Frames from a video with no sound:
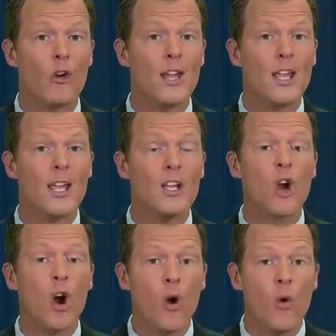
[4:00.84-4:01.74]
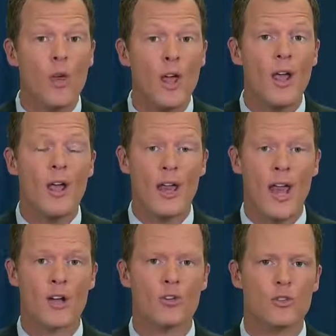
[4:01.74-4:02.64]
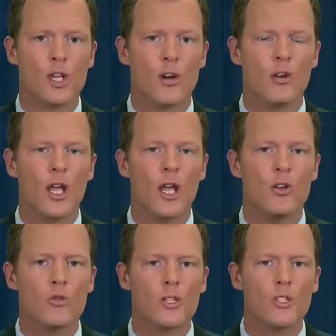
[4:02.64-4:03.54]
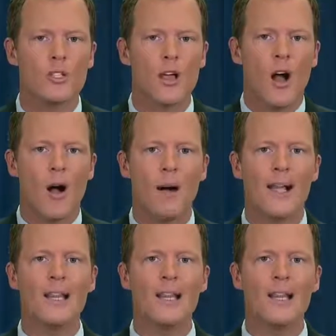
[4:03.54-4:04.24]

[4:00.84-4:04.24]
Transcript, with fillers: hurting his own national security interests uh,